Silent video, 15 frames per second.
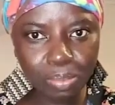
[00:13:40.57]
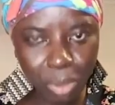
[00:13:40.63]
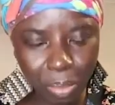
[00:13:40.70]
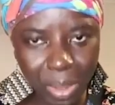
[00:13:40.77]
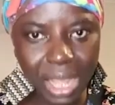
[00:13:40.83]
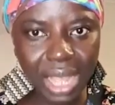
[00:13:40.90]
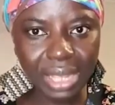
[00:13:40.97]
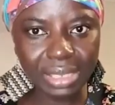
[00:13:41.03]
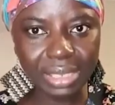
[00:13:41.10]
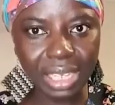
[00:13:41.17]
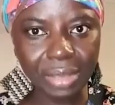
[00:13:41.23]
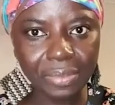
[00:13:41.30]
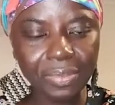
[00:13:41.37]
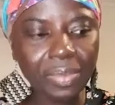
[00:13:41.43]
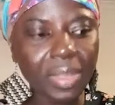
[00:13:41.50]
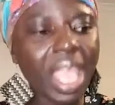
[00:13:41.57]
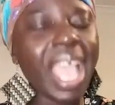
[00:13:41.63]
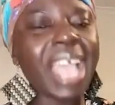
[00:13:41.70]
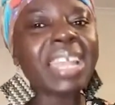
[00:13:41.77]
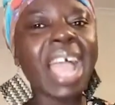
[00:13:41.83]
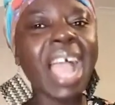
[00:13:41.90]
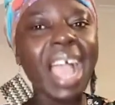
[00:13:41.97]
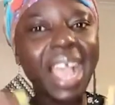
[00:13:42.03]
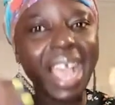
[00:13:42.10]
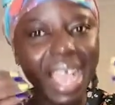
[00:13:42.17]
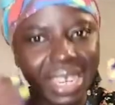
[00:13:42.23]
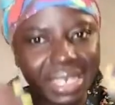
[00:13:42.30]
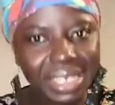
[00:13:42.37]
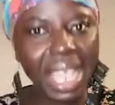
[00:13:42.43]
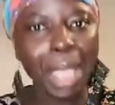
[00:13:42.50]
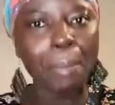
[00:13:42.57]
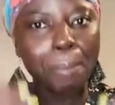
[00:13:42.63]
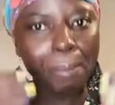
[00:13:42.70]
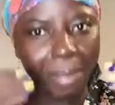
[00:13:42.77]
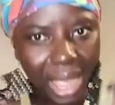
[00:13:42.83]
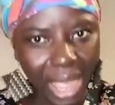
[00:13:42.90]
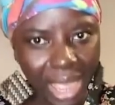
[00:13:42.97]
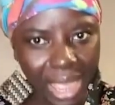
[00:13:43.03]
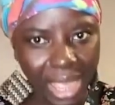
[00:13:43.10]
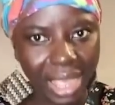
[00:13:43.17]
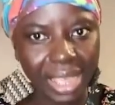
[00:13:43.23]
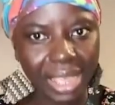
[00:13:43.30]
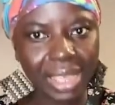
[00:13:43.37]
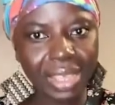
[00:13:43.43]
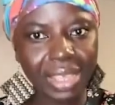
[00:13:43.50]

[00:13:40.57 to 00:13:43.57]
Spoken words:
propaganda. And I had a ma,